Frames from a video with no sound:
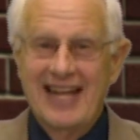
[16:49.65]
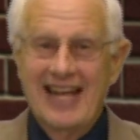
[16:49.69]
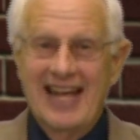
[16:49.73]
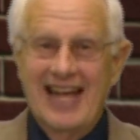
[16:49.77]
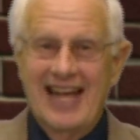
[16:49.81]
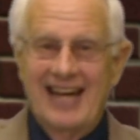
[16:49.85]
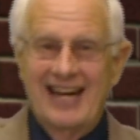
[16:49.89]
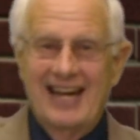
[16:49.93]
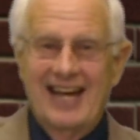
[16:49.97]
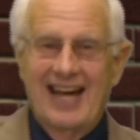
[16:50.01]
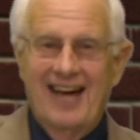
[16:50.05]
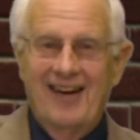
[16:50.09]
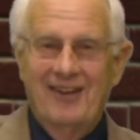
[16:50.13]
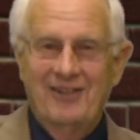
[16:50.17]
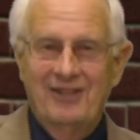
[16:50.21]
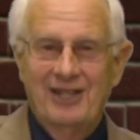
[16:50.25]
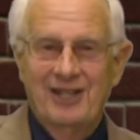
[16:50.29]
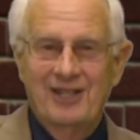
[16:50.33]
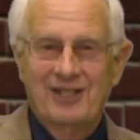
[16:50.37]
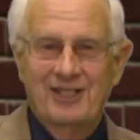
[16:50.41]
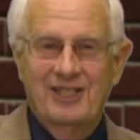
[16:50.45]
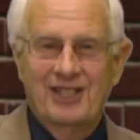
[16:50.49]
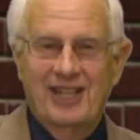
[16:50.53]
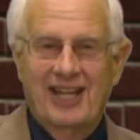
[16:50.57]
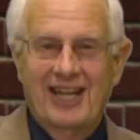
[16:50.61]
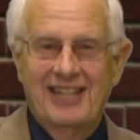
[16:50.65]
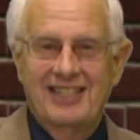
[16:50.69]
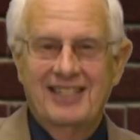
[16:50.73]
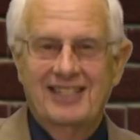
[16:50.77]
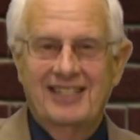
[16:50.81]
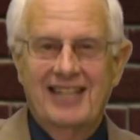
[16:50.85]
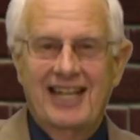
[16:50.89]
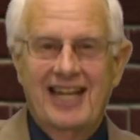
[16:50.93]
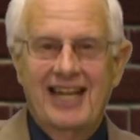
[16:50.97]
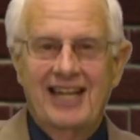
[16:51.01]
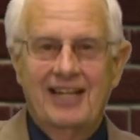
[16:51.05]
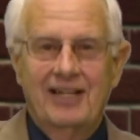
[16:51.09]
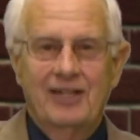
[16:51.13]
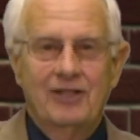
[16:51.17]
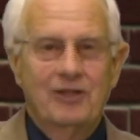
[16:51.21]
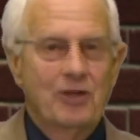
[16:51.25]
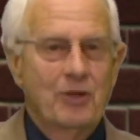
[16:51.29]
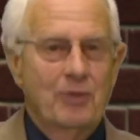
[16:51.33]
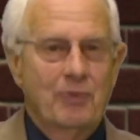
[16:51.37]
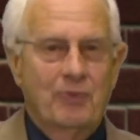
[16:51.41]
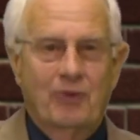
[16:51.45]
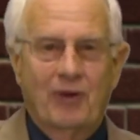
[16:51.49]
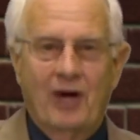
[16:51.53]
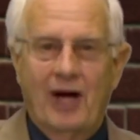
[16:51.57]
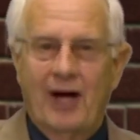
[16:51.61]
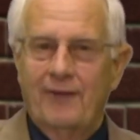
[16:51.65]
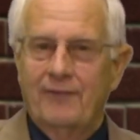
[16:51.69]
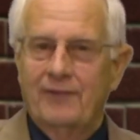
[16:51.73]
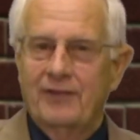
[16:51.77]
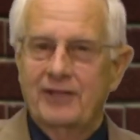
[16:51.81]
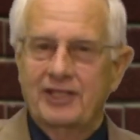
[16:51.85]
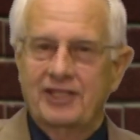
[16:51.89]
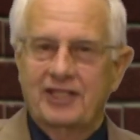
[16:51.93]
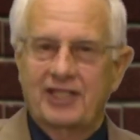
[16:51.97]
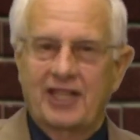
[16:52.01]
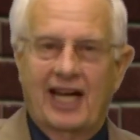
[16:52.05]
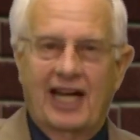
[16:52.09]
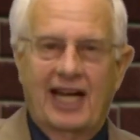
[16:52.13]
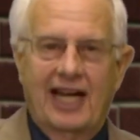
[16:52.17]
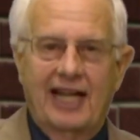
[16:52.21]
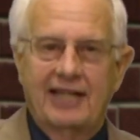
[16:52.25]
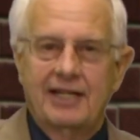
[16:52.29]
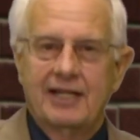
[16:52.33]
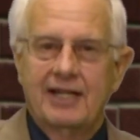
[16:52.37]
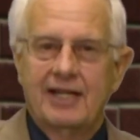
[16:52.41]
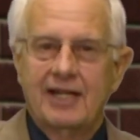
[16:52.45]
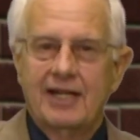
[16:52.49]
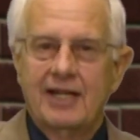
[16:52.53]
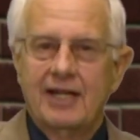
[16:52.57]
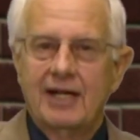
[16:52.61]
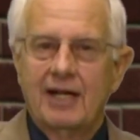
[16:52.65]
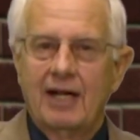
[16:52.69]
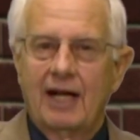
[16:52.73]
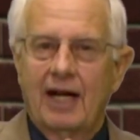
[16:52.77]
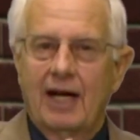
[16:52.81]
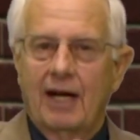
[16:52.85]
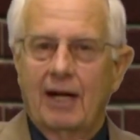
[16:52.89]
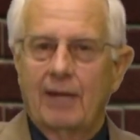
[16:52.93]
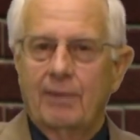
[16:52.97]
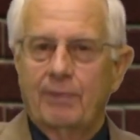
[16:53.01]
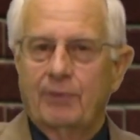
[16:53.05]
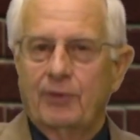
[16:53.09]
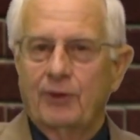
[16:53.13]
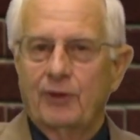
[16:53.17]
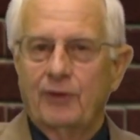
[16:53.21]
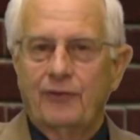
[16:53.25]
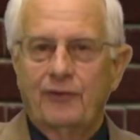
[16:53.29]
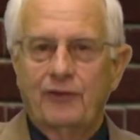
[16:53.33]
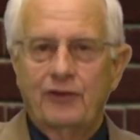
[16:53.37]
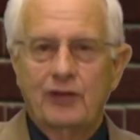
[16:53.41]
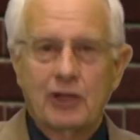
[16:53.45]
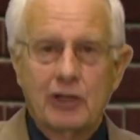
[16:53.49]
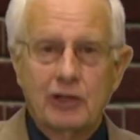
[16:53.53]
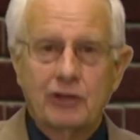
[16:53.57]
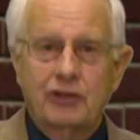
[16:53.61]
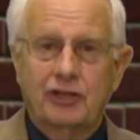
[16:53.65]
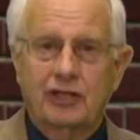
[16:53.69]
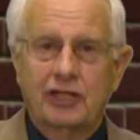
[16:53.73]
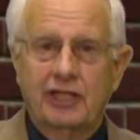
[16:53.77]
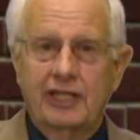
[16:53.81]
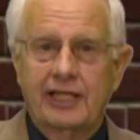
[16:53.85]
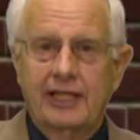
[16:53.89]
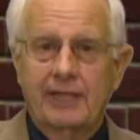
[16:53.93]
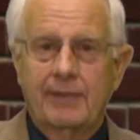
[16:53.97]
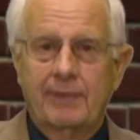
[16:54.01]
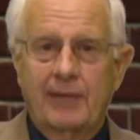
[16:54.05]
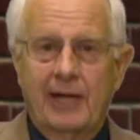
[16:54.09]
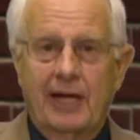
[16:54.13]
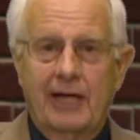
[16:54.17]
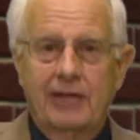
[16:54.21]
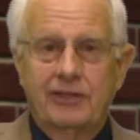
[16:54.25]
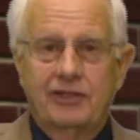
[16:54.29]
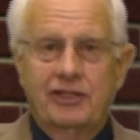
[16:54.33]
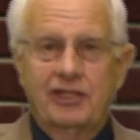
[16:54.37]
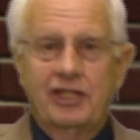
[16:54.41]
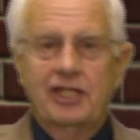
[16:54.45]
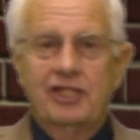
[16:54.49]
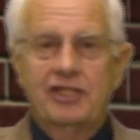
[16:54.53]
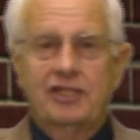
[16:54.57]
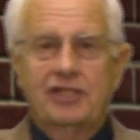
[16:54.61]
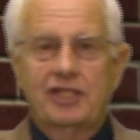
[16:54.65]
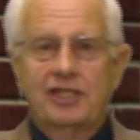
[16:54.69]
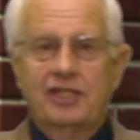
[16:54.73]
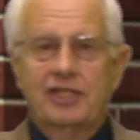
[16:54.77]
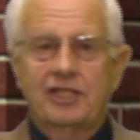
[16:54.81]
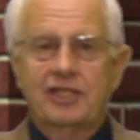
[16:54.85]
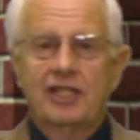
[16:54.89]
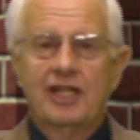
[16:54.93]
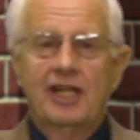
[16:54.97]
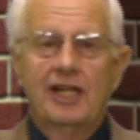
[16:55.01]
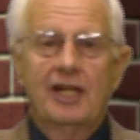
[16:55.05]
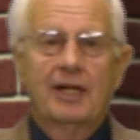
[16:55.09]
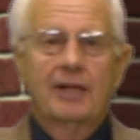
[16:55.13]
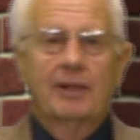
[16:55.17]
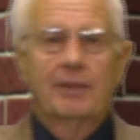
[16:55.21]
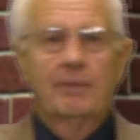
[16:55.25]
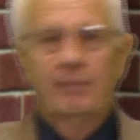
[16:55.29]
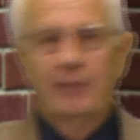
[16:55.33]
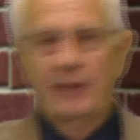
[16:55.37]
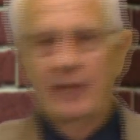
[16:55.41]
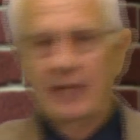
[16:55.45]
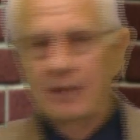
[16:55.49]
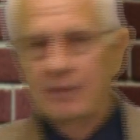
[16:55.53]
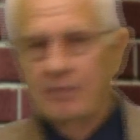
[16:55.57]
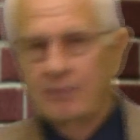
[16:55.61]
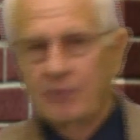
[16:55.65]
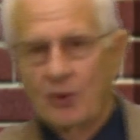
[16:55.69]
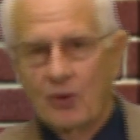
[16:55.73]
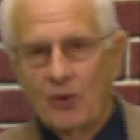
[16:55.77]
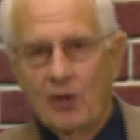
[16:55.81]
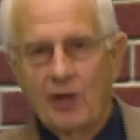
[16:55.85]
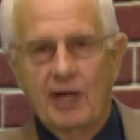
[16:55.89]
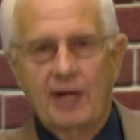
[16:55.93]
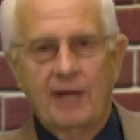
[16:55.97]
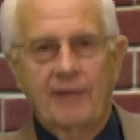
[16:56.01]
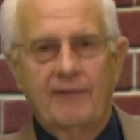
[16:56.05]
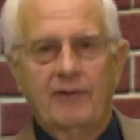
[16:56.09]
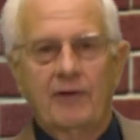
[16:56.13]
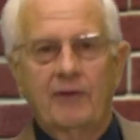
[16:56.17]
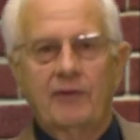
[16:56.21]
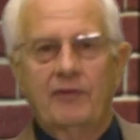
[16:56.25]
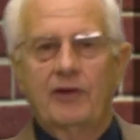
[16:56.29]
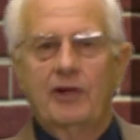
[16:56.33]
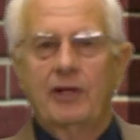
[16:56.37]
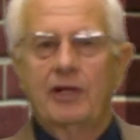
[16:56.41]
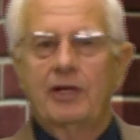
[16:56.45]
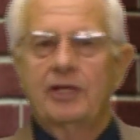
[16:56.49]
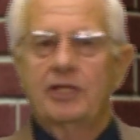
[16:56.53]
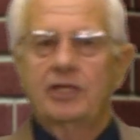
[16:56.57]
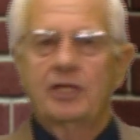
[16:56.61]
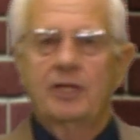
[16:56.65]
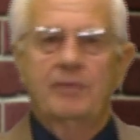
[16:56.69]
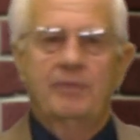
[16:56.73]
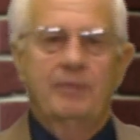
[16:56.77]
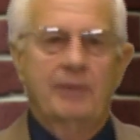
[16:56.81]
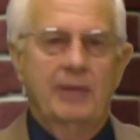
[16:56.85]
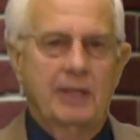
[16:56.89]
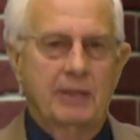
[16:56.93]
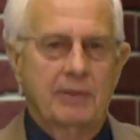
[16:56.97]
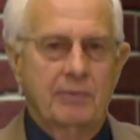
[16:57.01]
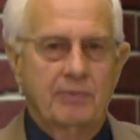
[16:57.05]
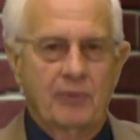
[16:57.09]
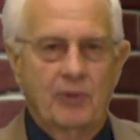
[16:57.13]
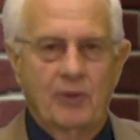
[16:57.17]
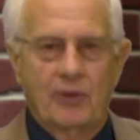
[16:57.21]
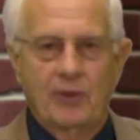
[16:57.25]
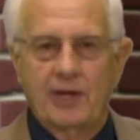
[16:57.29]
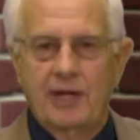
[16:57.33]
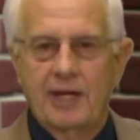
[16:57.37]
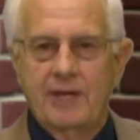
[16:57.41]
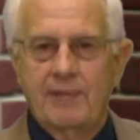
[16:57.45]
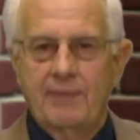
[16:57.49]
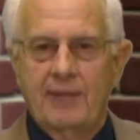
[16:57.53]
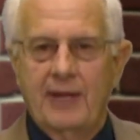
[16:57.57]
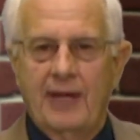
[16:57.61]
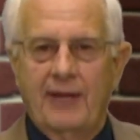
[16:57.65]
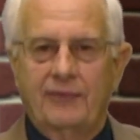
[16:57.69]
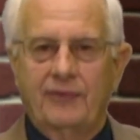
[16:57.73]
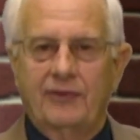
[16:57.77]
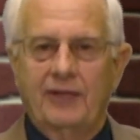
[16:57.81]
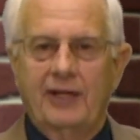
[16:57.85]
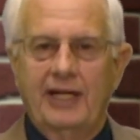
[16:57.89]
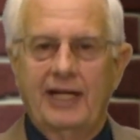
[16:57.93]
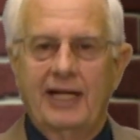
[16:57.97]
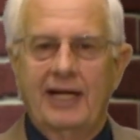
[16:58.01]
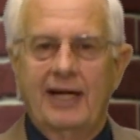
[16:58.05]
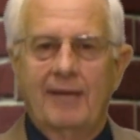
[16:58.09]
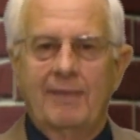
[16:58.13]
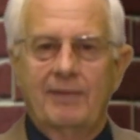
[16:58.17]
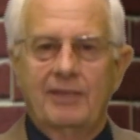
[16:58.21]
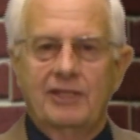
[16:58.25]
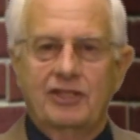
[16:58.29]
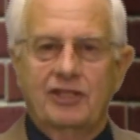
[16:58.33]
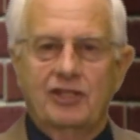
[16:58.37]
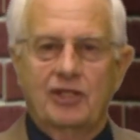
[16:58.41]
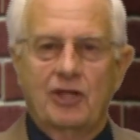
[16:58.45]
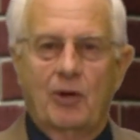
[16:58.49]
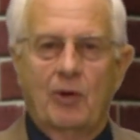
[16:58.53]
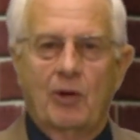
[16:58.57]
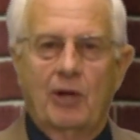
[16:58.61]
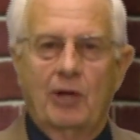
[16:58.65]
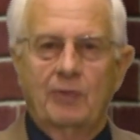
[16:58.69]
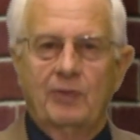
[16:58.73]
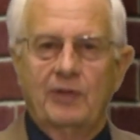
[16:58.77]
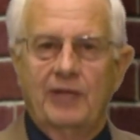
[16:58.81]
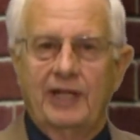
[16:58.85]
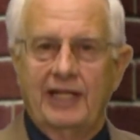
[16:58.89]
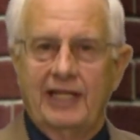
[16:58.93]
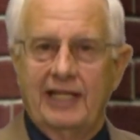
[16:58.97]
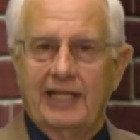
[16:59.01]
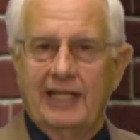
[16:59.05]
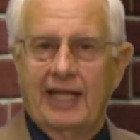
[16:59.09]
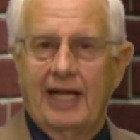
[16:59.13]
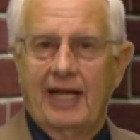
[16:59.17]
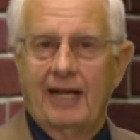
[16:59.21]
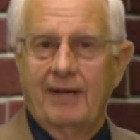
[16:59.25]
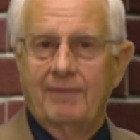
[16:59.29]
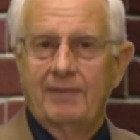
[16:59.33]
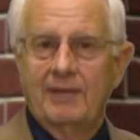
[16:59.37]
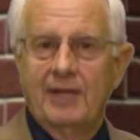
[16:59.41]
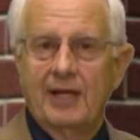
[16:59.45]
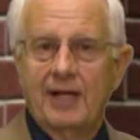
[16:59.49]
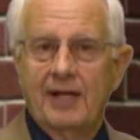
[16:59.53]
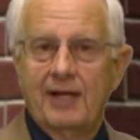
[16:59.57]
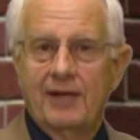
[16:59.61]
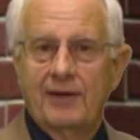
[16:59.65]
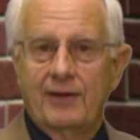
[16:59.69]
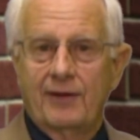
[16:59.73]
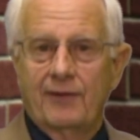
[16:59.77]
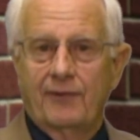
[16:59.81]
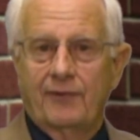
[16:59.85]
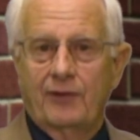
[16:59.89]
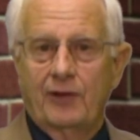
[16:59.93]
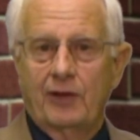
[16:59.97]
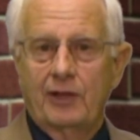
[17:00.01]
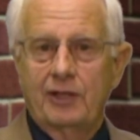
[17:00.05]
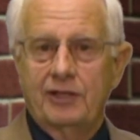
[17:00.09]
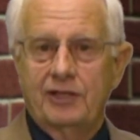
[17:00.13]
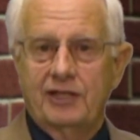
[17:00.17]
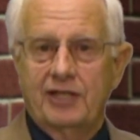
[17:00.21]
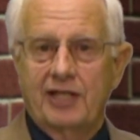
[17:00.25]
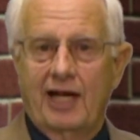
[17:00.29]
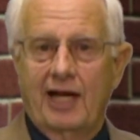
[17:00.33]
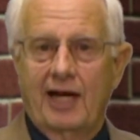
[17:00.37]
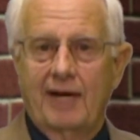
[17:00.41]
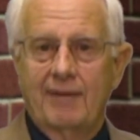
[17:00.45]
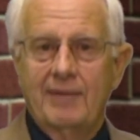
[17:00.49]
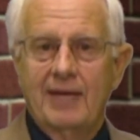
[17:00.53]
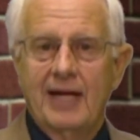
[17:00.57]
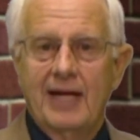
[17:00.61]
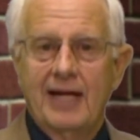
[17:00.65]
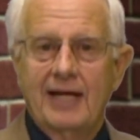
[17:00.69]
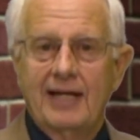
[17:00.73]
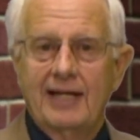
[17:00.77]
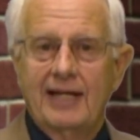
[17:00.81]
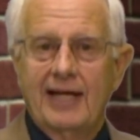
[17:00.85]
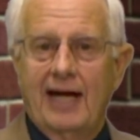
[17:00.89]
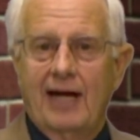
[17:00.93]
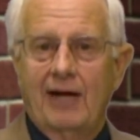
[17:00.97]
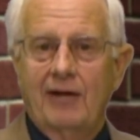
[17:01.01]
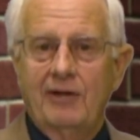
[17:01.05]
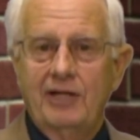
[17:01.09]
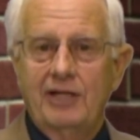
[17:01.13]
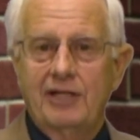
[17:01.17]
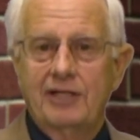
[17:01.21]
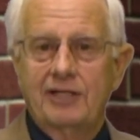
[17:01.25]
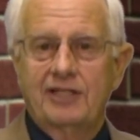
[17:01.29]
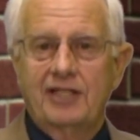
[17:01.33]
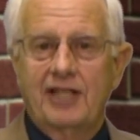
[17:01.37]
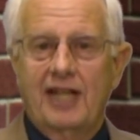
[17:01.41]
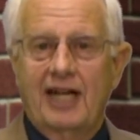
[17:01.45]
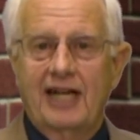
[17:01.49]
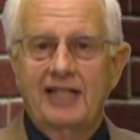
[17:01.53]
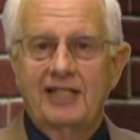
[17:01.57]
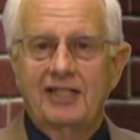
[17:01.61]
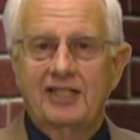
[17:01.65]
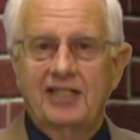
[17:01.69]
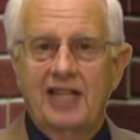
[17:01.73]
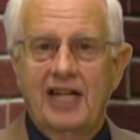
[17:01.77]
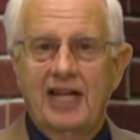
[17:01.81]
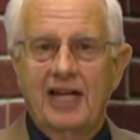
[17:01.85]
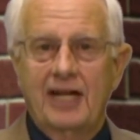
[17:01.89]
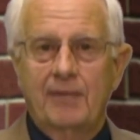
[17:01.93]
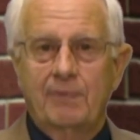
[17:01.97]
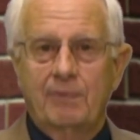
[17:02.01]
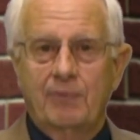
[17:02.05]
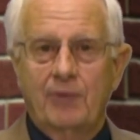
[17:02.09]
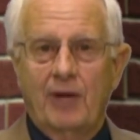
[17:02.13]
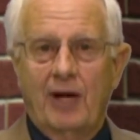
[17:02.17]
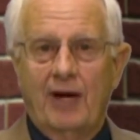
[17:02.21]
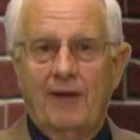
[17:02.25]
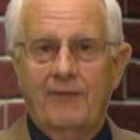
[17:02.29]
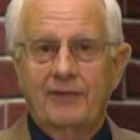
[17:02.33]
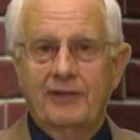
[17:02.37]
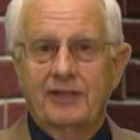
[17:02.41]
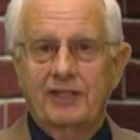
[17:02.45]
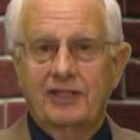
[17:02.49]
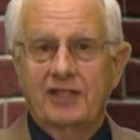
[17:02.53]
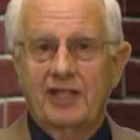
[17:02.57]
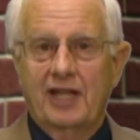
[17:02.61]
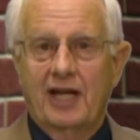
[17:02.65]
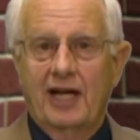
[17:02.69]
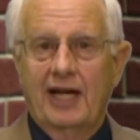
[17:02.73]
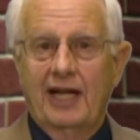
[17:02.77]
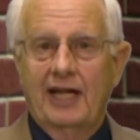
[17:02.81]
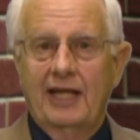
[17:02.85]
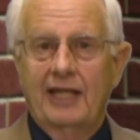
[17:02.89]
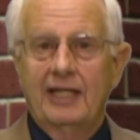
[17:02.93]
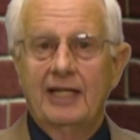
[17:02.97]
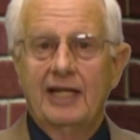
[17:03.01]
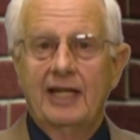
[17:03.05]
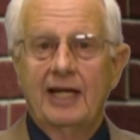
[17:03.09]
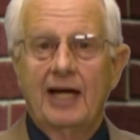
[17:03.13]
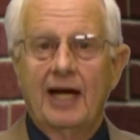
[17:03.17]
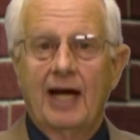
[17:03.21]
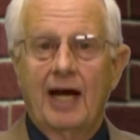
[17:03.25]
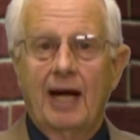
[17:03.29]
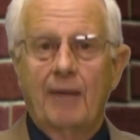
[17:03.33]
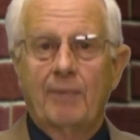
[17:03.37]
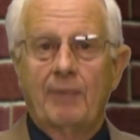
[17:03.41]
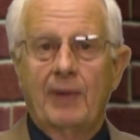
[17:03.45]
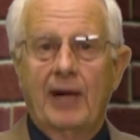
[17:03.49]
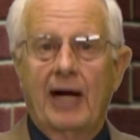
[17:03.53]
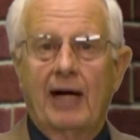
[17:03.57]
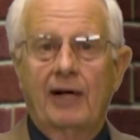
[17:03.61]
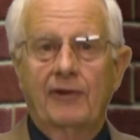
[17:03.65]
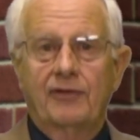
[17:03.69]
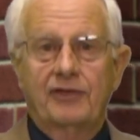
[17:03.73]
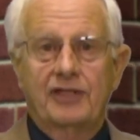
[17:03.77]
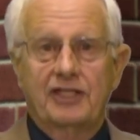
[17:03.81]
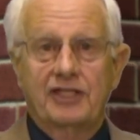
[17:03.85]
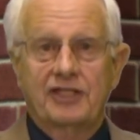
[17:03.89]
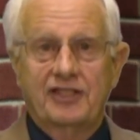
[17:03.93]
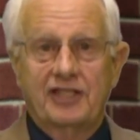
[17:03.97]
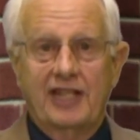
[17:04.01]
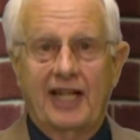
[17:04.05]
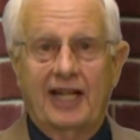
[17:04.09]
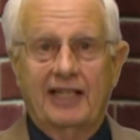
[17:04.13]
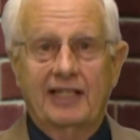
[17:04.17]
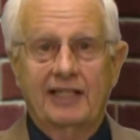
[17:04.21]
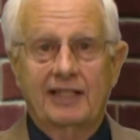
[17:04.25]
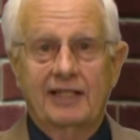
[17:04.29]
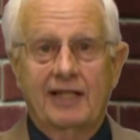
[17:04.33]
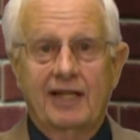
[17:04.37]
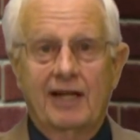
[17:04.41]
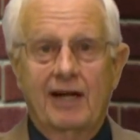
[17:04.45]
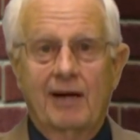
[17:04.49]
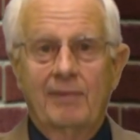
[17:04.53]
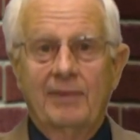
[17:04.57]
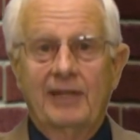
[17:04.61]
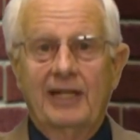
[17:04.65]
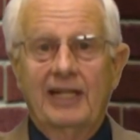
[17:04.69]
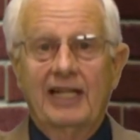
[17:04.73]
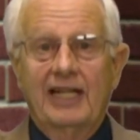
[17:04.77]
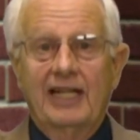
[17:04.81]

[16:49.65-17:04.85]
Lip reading: And now here's Isaiah, who prophesied profusely about Jesus being born of a virgin, being born in Bethlehem, and so on when he came the first time. Now here's Isaiah prophesying about the second coming